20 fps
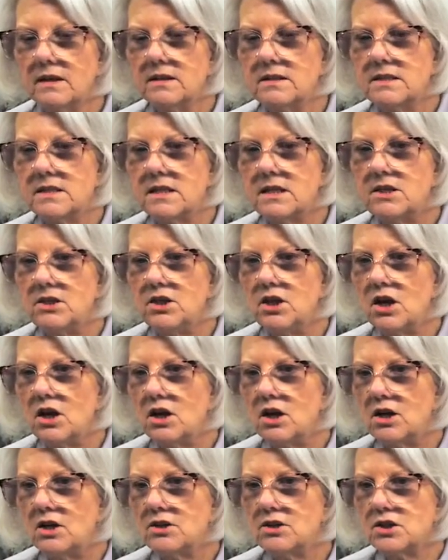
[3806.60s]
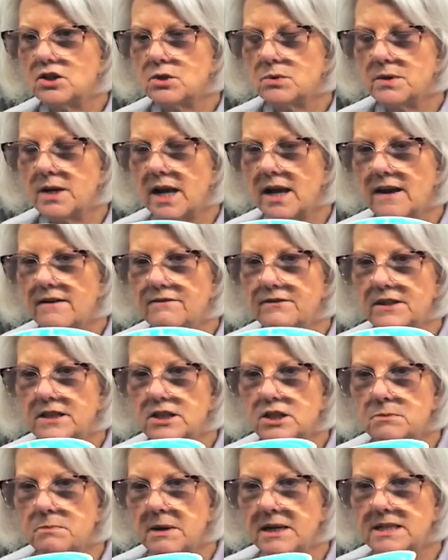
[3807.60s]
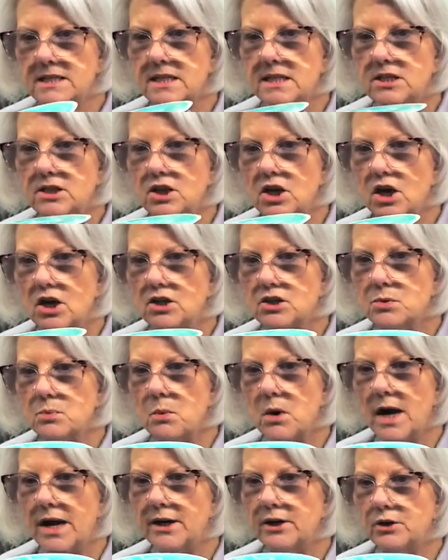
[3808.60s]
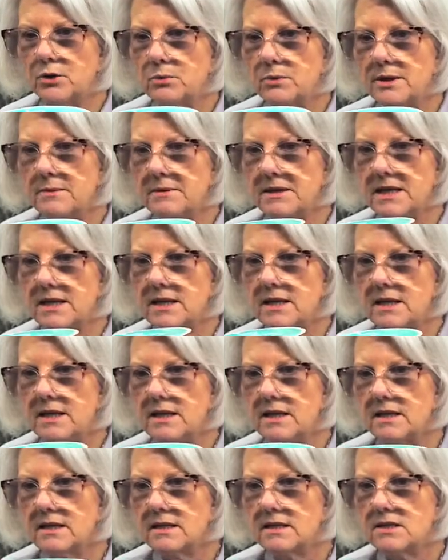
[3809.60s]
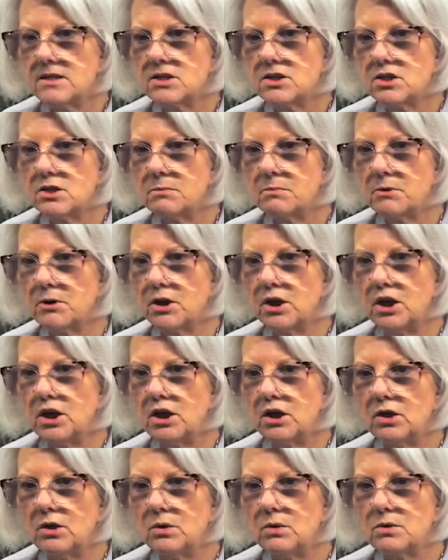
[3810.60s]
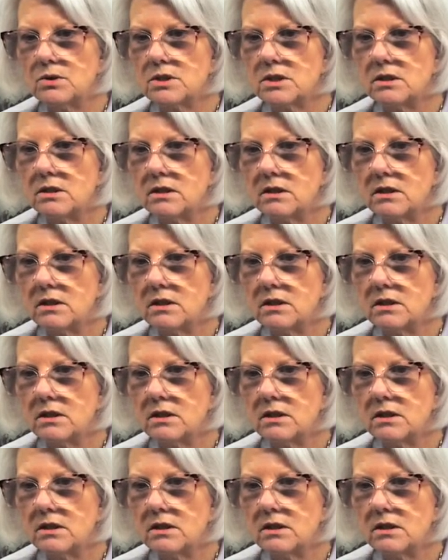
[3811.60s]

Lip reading: 10 yards, 2.5 inch by 10 yards wired ribbon. Super cute.